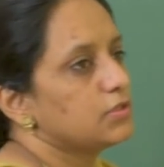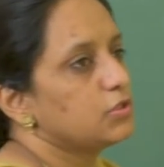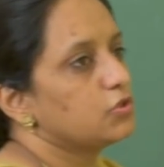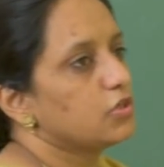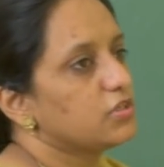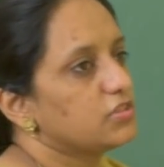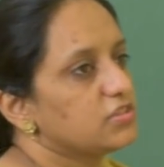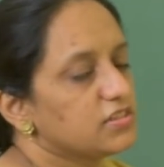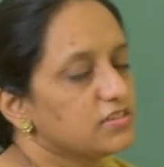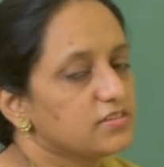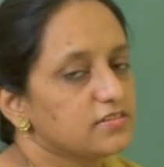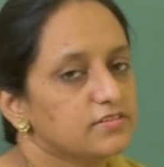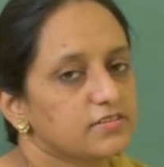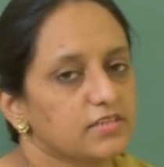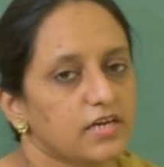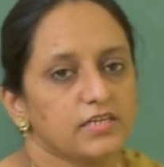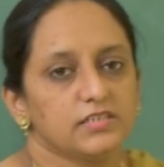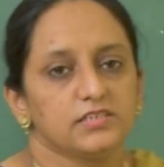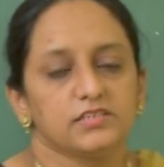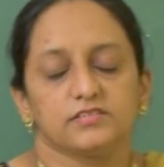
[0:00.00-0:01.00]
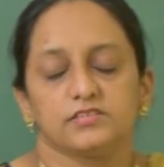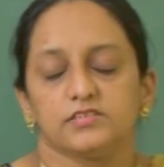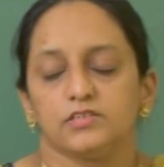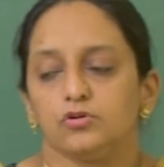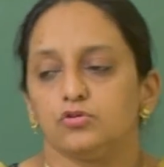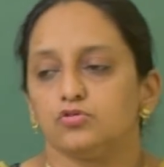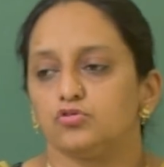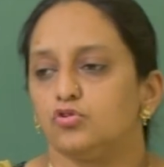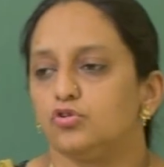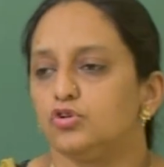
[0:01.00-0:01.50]
I just
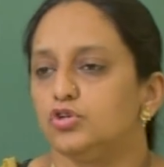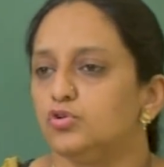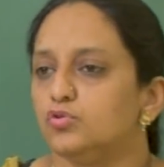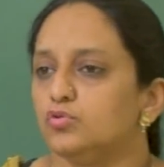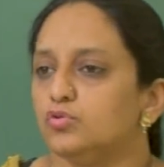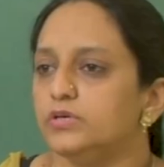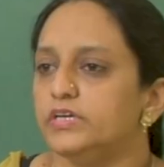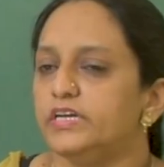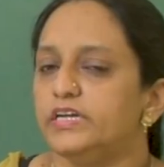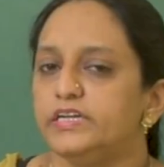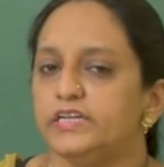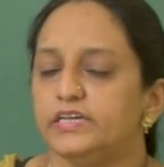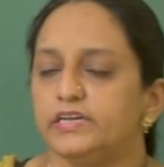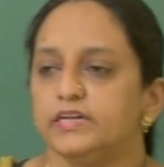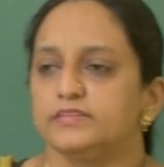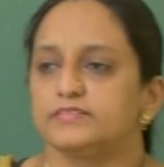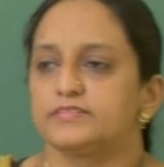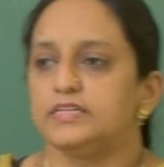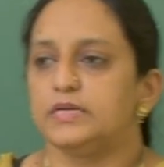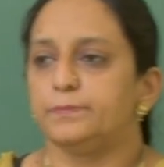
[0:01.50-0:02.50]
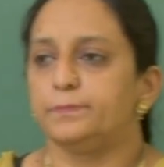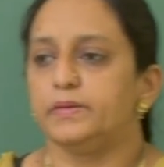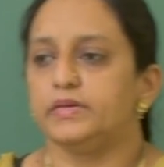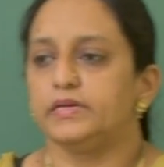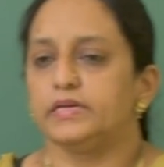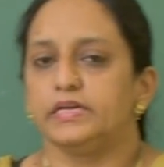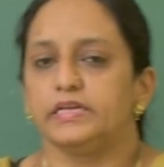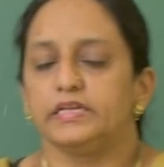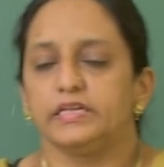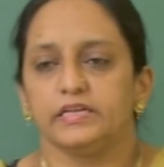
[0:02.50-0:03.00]
now told you, eating and
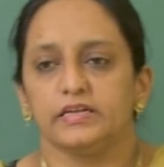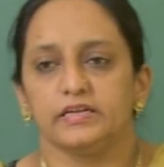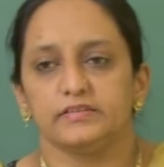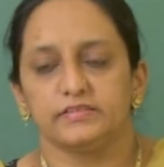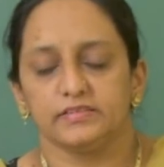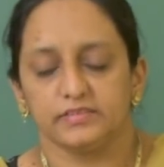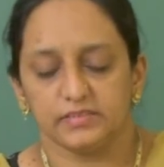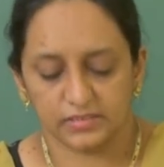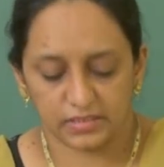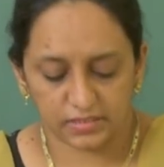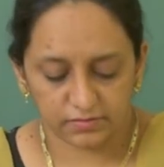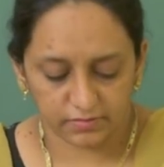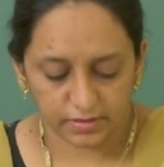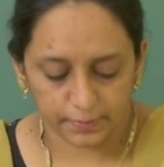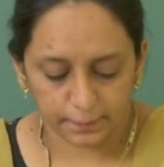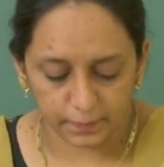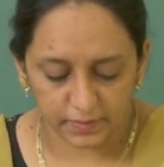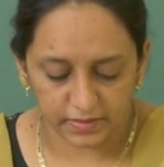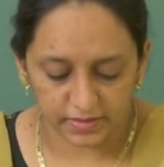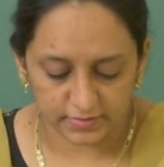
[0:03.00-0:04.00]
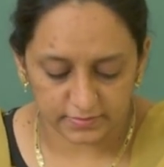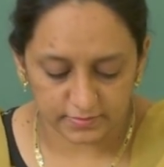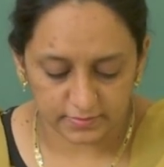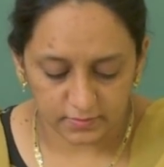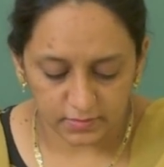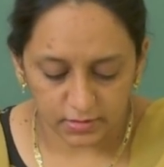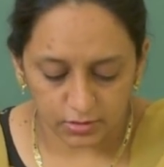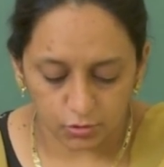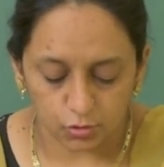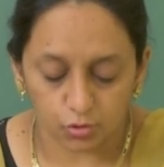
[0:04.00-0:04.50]
sleeping, eating and sitting in one
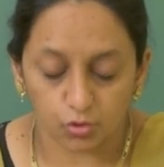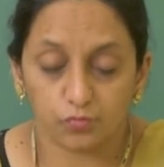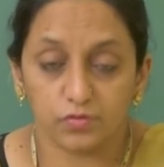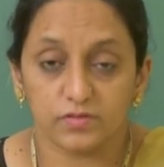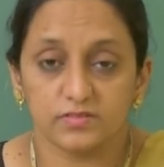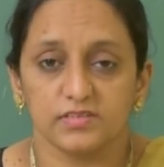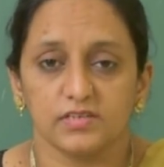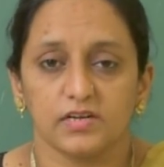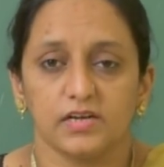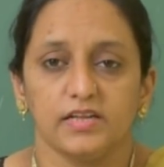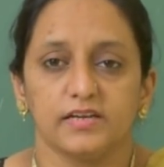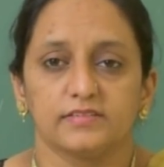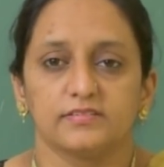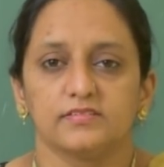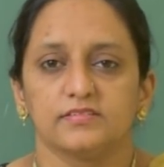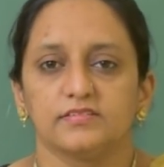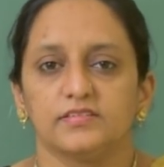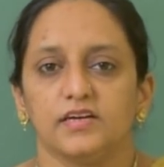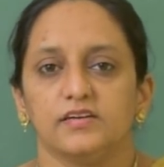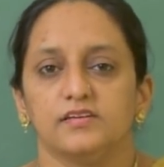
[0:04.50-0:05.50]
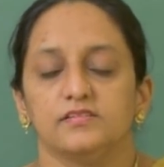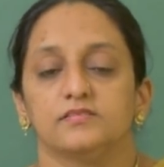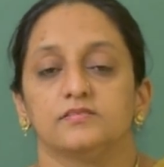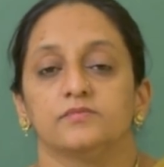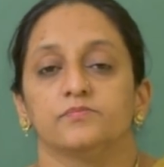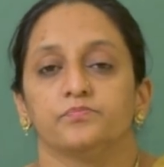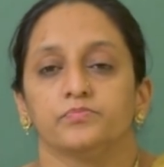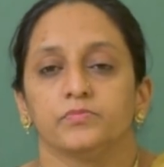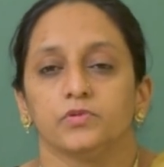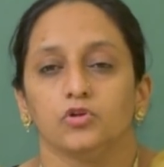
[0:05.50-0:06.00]
place, no physical
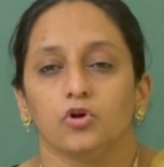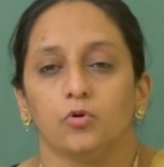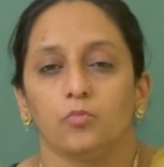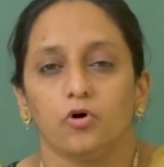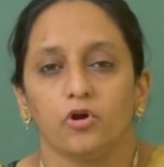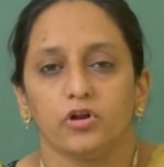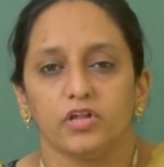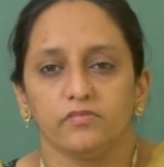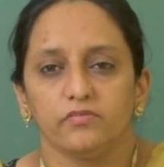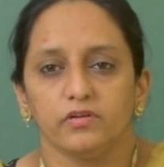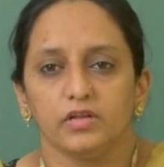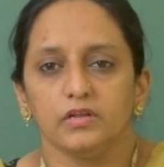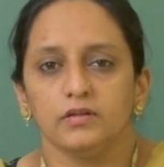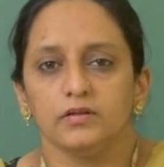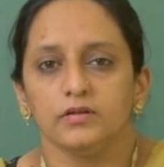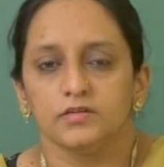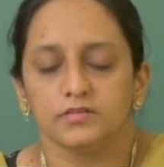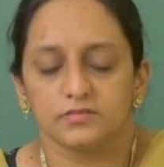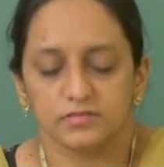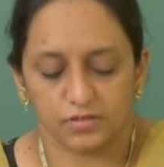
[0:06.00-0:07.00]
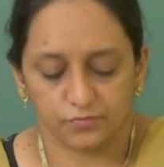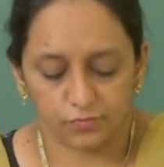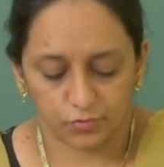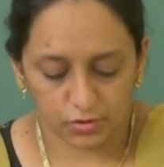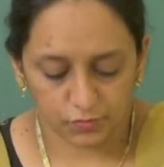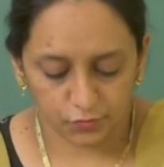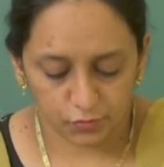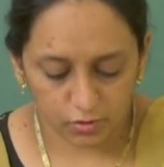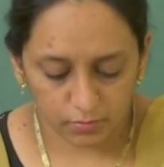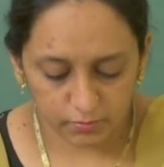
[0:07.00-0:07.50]
exercise, your body will
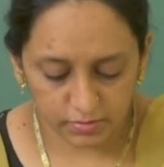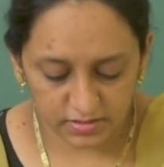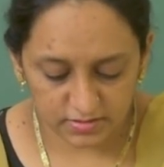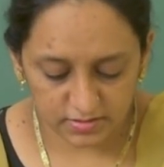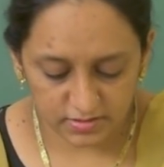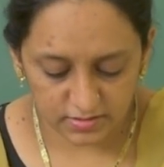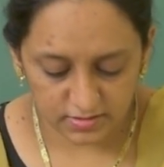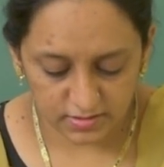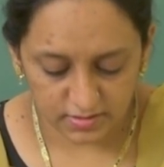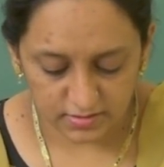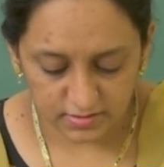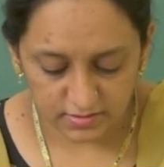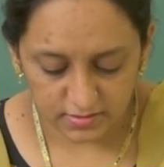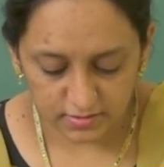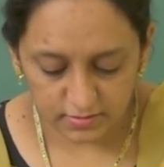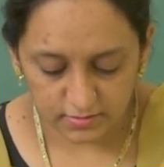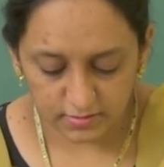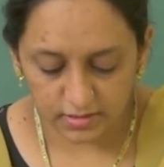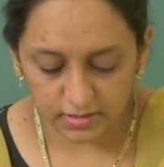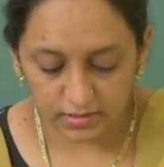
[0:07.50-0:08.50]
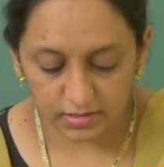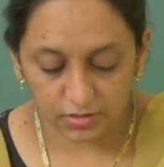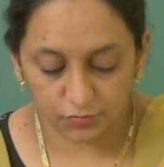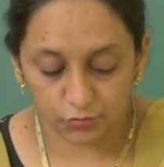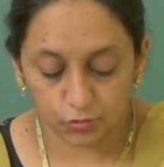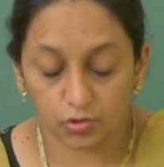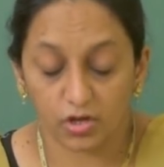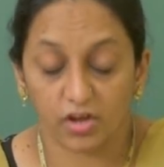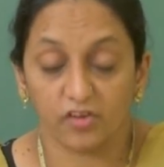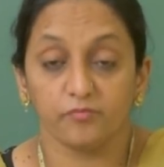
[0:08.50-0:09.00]
suffer from diseases. Then
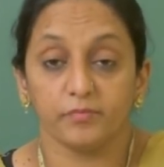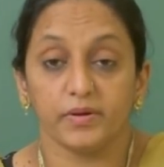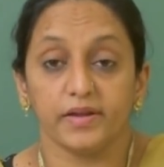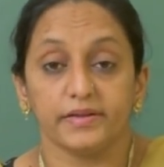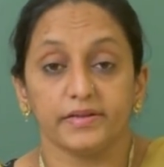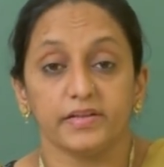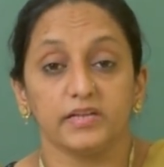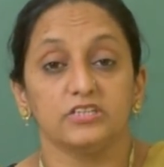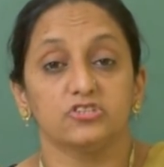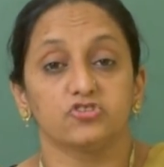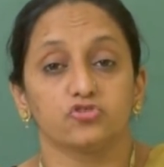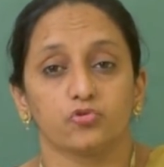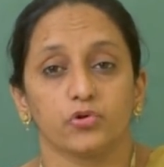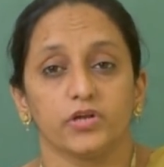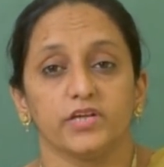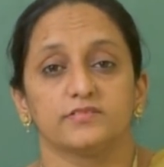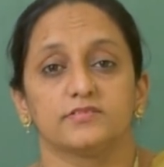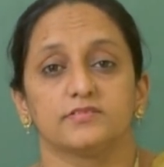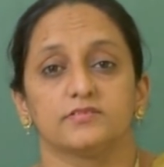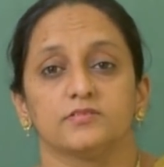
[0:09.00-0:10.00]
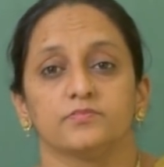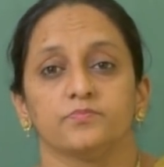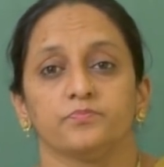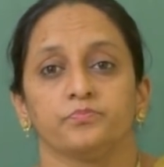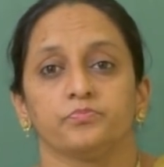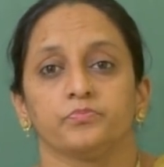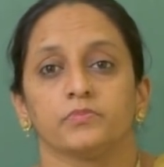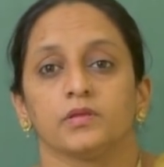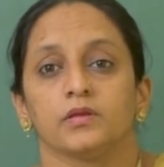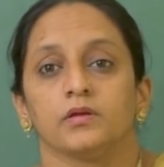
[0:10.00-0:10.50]
if you have mental stress,
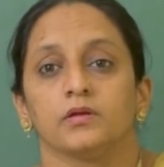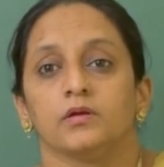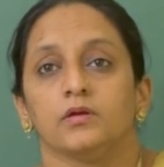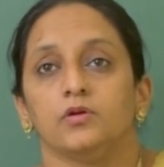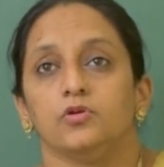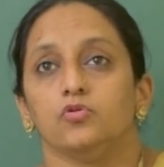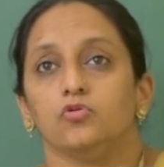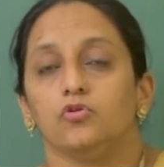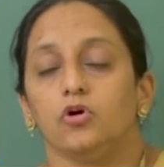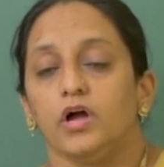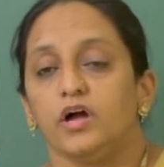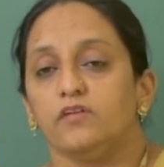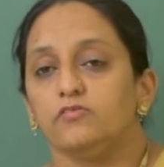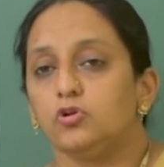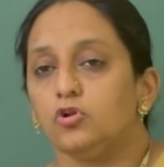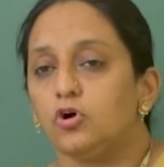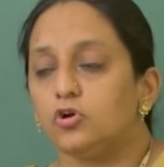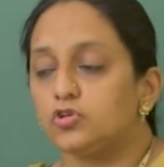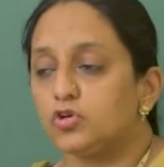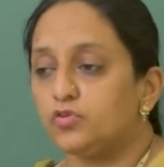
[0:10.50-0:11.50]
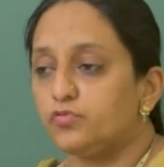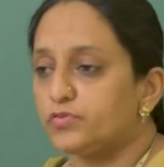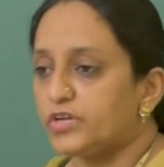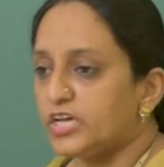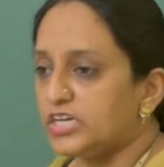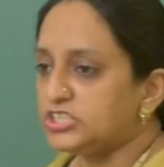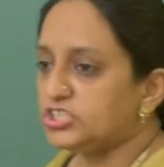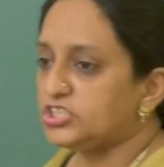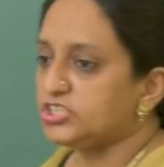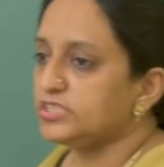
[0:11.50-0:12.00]
you have a lot of
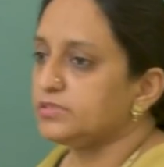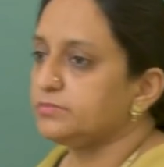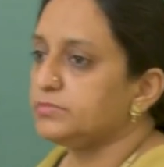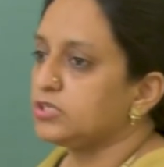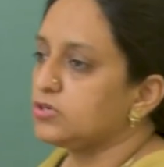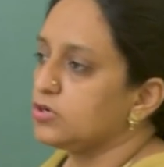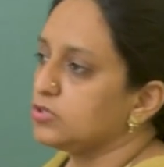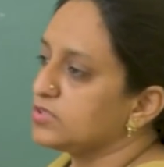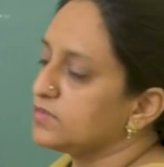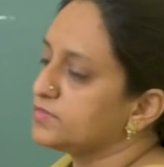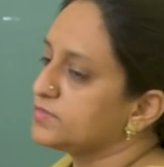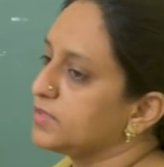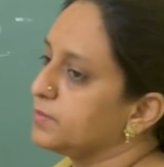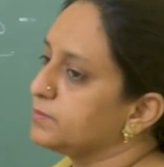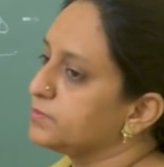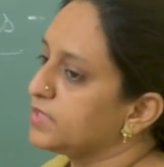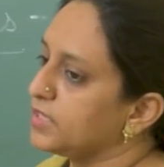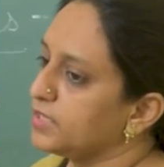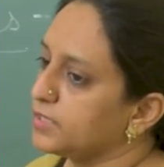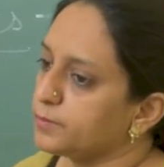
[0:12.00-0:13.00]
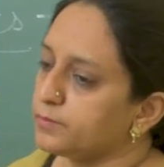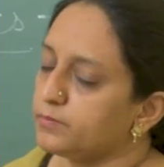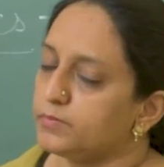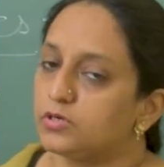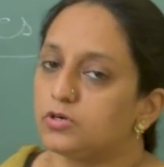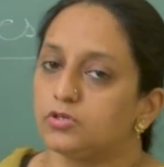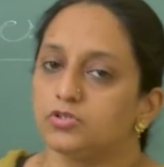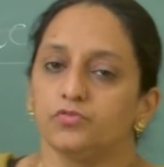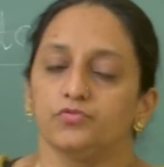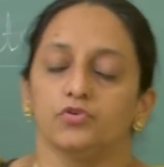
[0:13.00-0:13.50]
tension because of something,
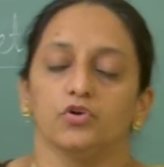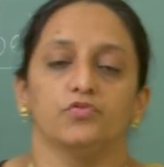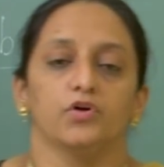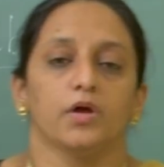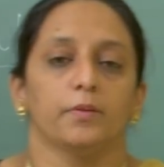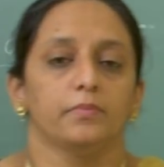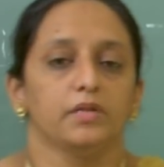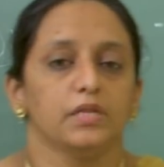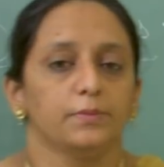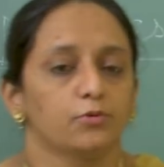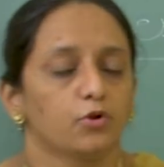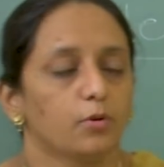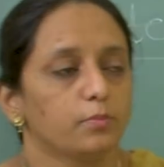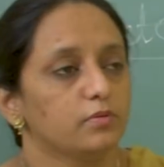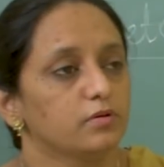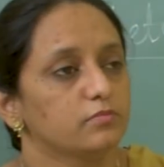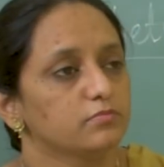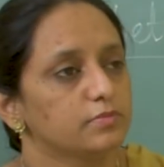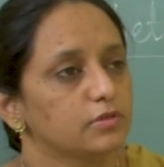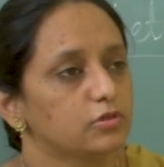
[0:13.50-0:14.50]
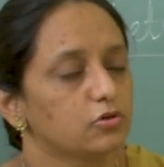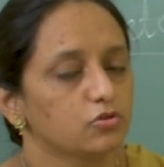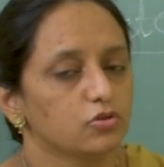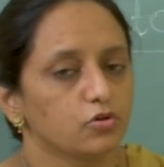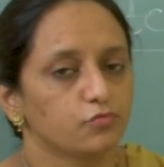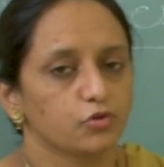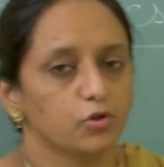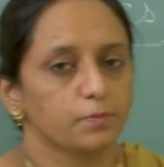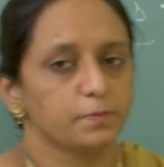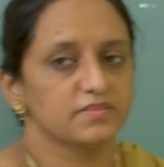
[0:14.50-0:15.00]
because of your family problem, because
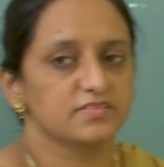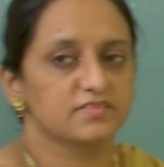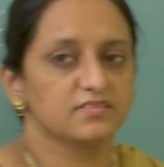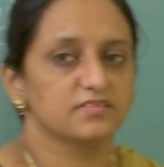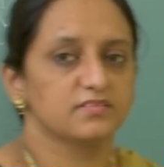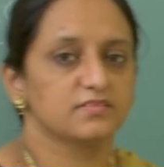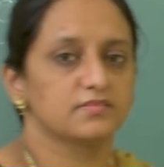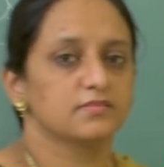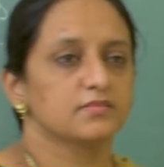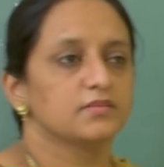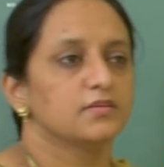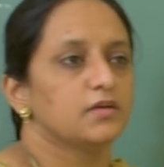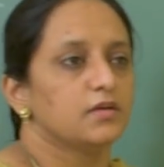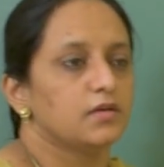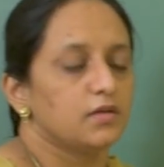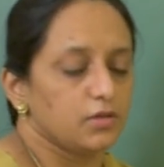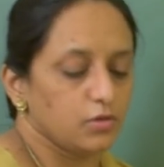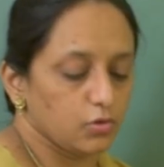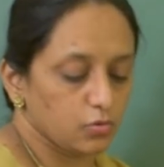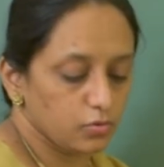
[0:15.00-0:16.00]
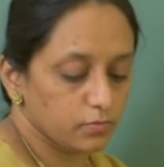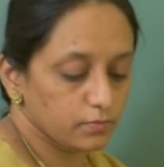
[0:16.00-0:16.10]
of your business, a